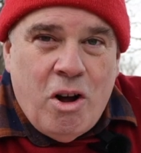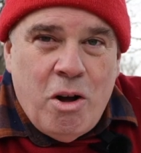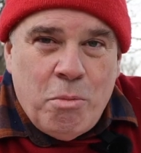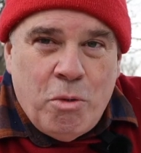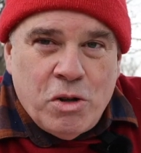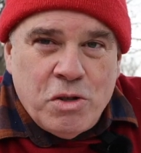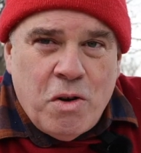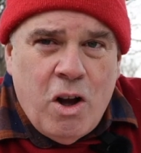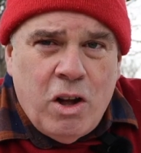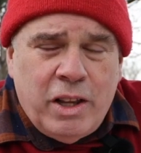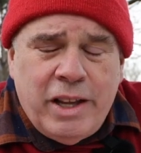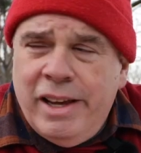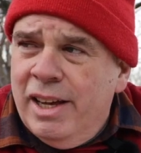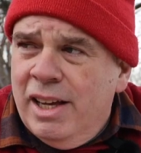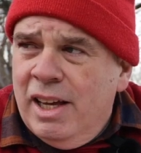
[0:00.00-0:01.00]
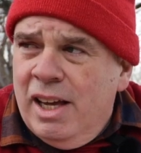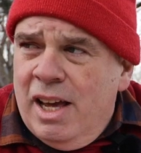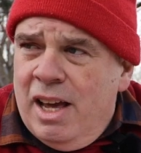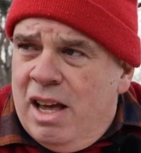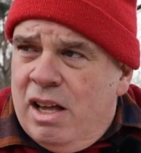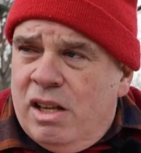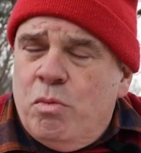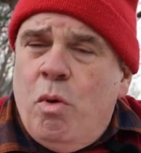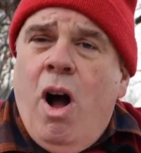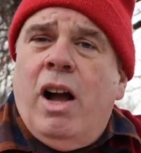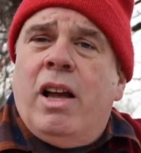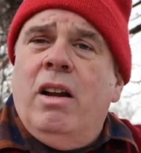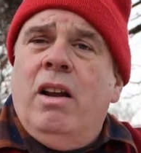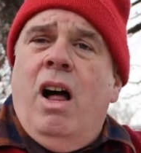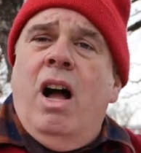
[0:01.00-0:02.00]
more strongly. And
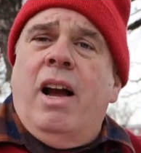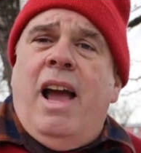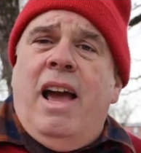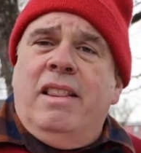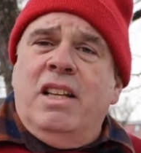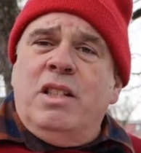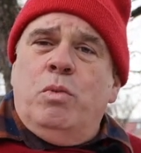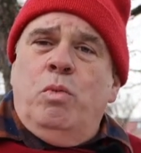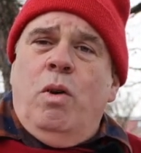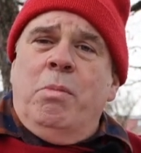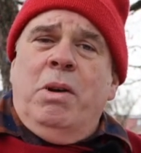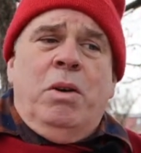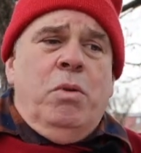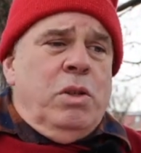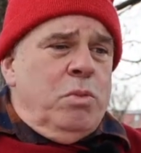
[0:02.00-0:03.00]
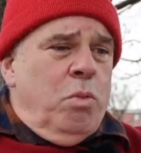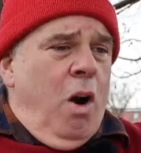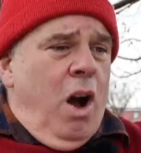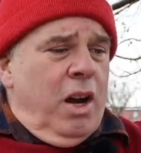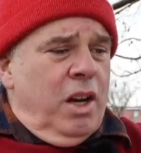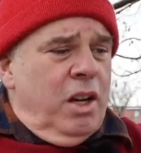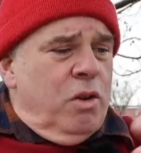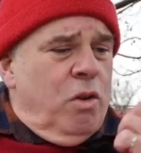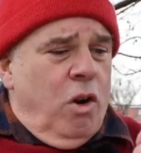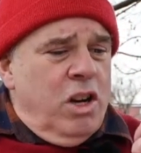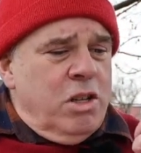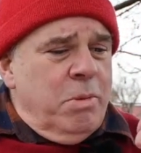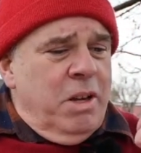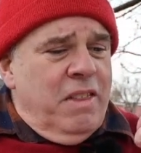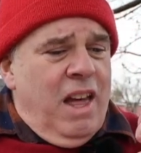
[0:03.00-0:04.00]
walking along, and this woman was walking
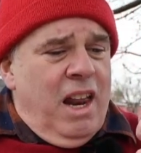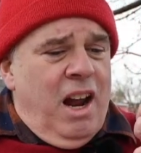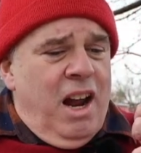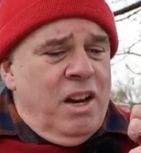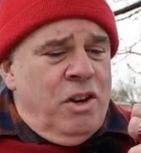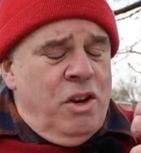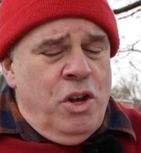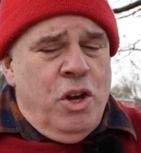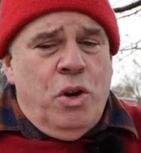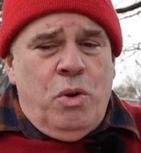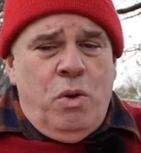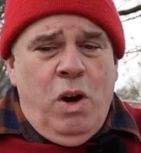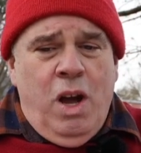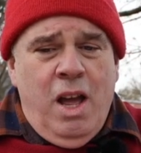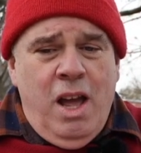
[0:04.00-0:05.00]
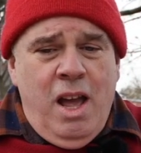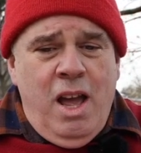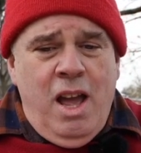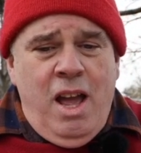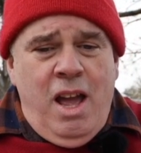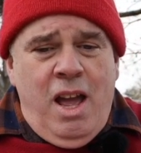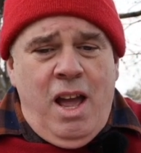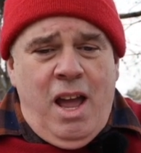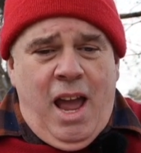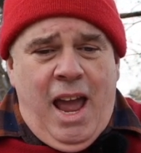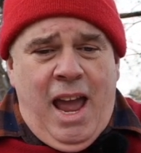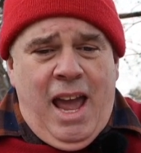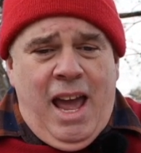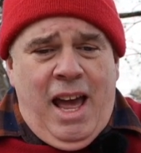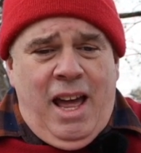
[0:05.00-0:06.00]
towards me that I knew,
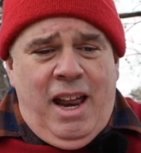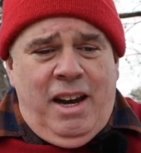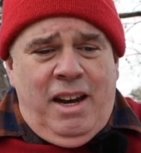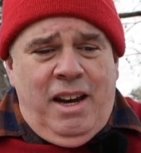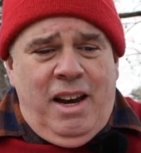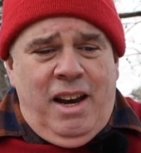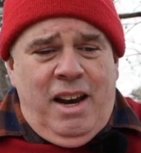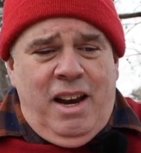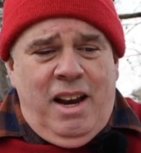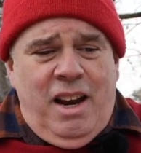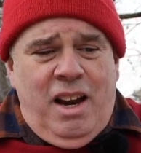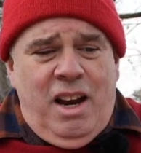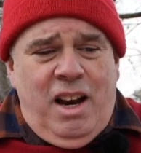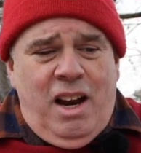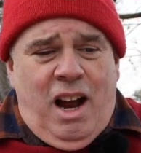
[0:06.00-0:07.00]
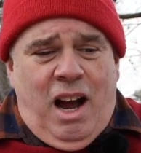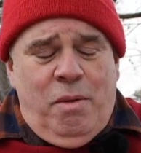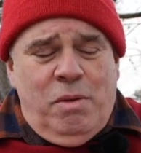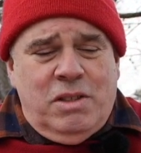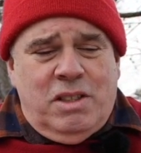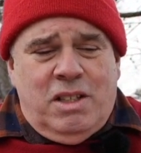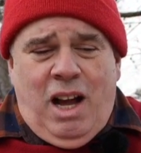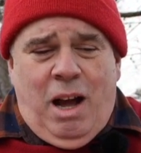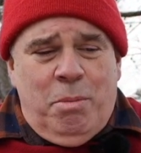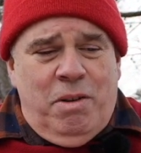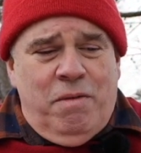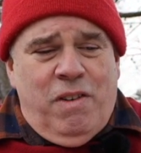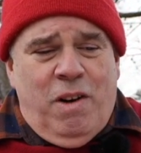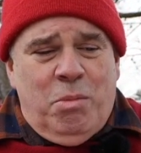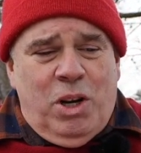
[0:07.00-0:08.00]
and I was
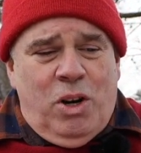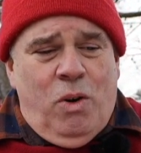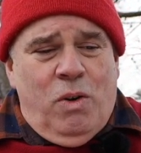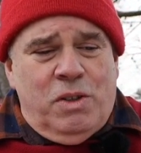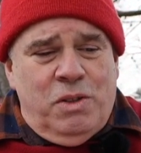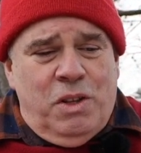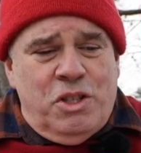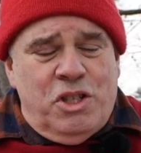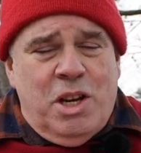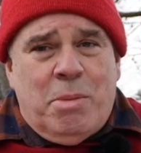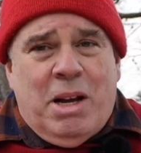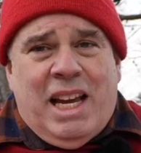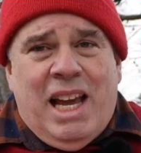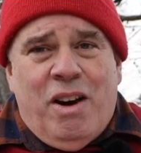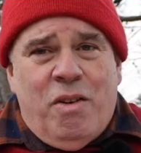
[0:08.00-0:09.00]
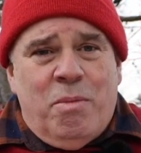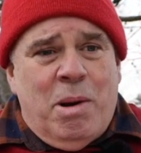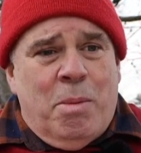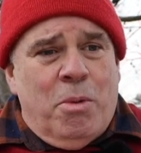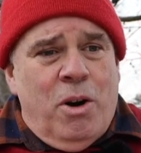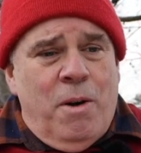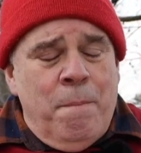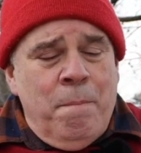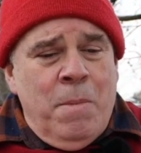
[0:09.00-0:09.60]
coming from or going to the gym, I can't remember.